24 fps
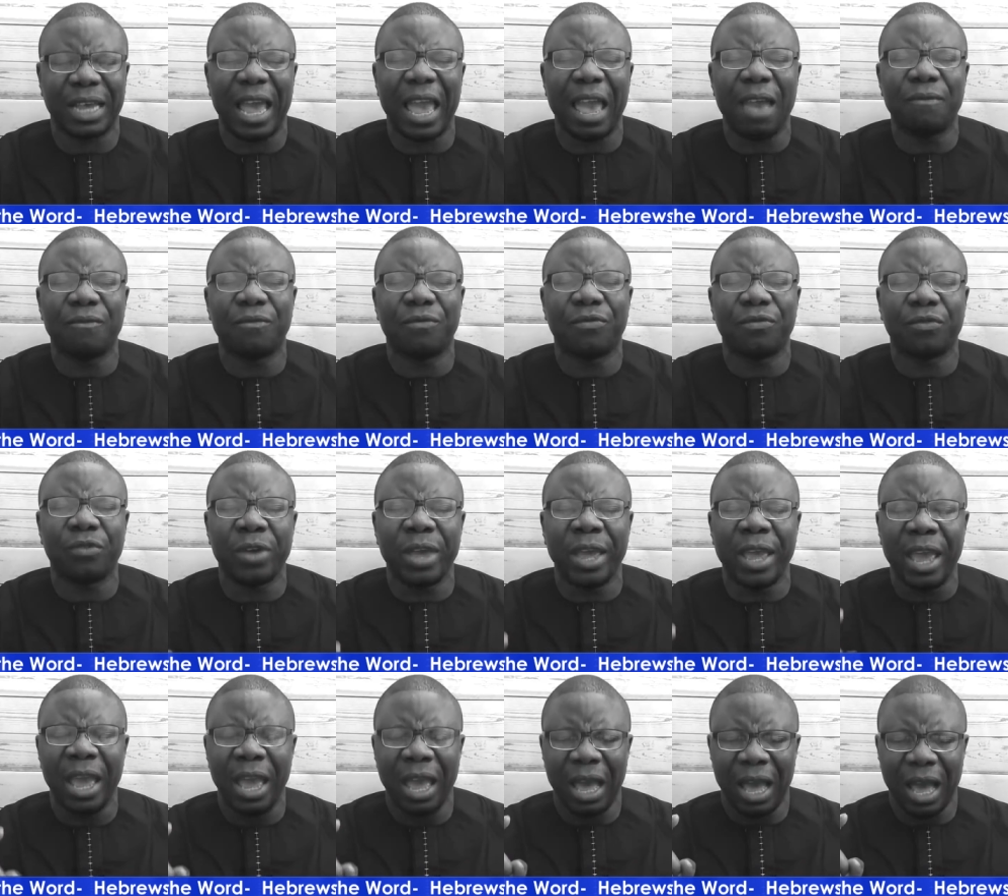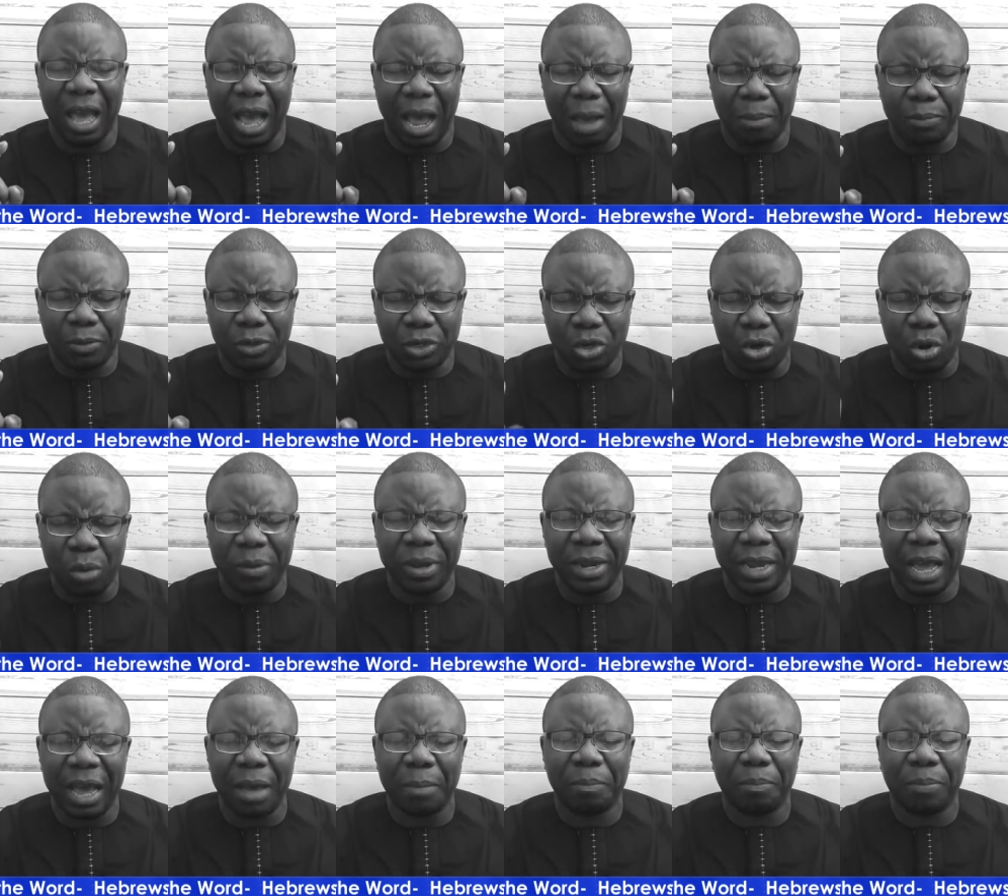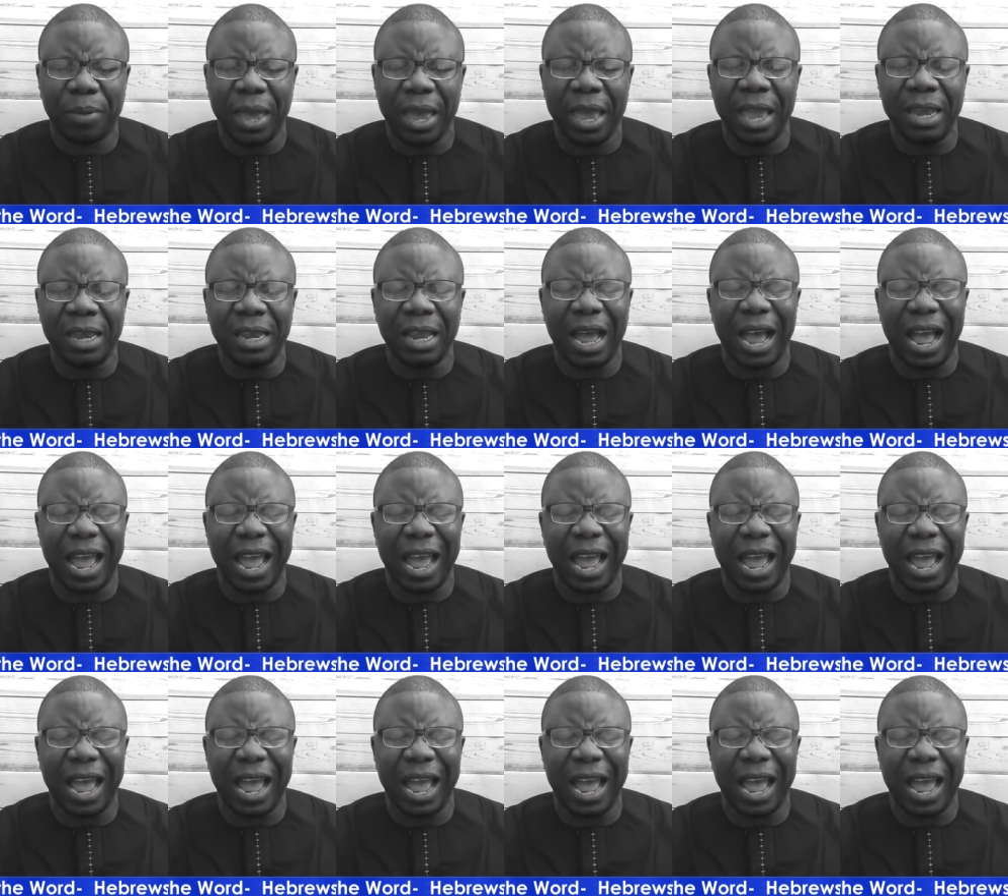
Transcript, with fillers: Every abdominal pain,